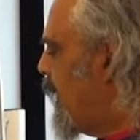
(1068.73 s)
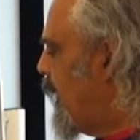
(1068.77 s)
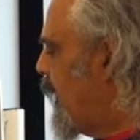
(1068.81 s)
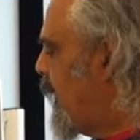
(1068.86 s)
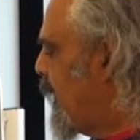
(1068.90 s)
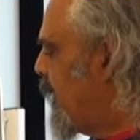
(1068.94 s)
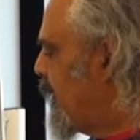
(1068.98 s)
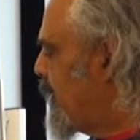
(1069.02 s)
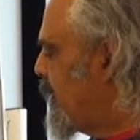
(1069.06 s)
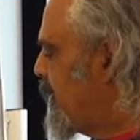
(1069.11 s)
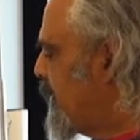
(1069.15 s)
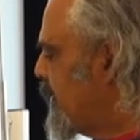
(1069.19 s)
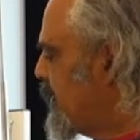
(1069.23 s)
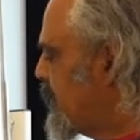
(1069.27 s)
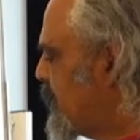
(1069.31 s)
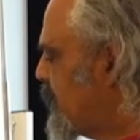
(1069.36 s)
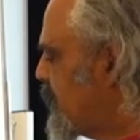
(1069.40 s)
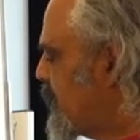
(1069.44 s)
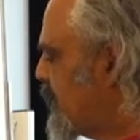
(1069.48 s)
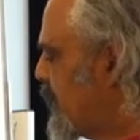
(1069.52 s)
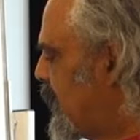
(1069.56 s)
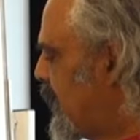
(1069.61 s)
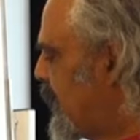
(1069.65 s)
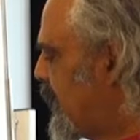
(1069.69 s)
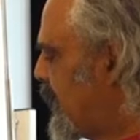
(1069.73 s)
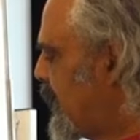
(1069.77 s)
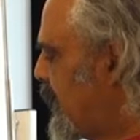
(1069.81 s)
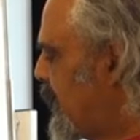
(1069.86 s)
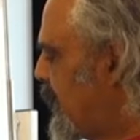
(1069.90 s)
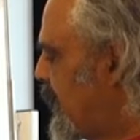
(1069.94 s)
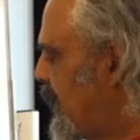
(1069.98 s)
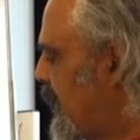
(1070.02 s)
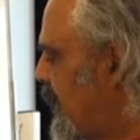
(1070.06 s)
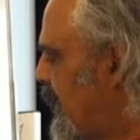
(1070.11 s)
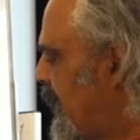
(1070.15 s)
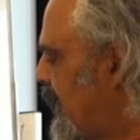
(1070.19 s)
And this is the
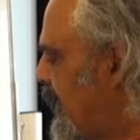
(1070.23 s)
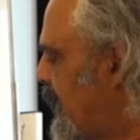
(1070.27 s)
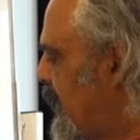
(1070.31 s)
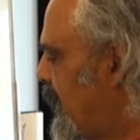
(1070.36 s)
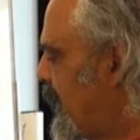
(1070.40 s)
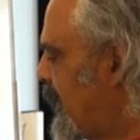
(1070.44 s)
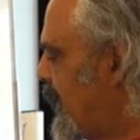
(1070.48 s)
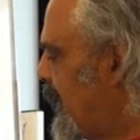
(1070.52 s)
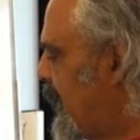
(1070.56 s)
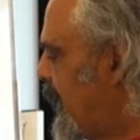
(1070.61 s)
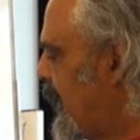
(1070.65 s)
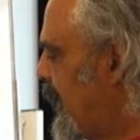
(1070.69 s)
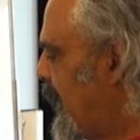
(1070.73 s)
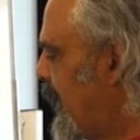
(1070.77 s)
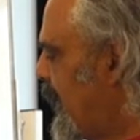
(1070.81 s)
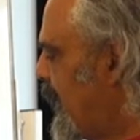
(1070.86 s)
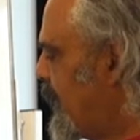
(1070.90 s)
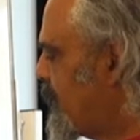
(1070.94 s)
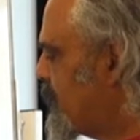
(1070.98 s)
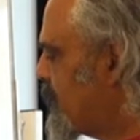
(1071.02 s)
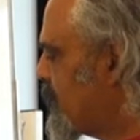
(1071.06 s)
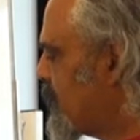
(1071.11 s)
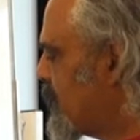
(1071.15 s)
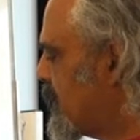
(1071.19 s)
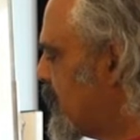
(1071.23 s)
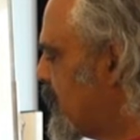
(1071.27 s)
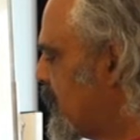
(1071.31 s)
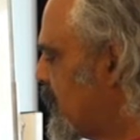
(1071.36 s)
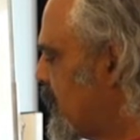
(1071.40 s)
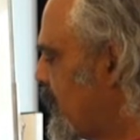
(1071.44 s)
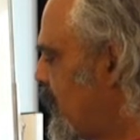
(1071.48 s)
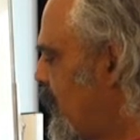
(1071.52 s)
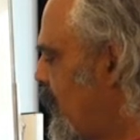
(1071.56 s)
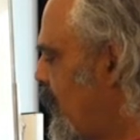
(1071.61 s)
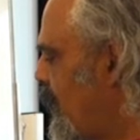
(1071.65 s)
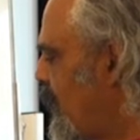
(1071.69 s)
leption
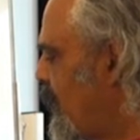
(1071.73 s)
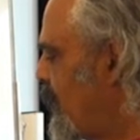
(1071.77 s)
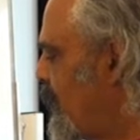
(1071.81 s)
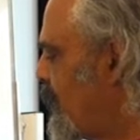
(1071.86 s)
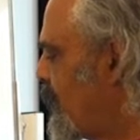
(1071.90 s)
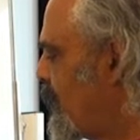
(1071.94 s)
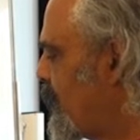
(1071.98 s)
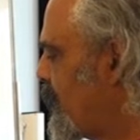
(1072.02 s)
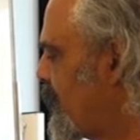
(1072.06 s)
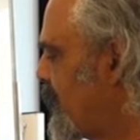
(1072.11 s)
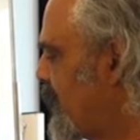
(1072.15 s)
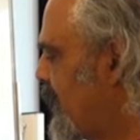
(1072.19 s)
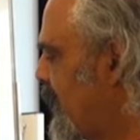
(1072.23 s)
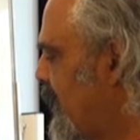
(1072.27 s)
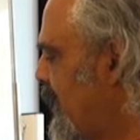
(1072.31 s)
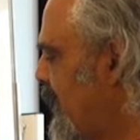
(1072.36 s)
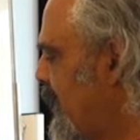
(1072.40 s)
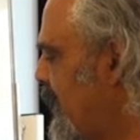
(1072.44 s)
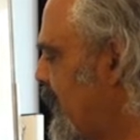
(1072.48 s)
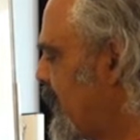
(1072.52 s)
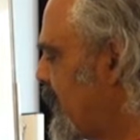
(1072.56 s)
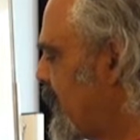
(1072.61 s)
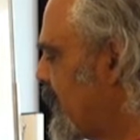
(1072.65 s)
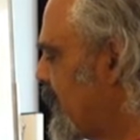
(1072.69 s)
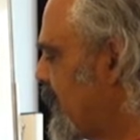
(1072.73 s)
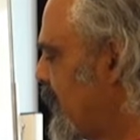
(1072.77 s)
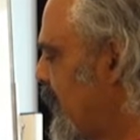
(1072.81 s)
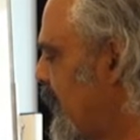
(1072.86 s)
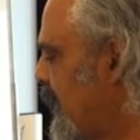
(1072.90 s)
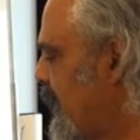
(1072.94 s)
of the ear.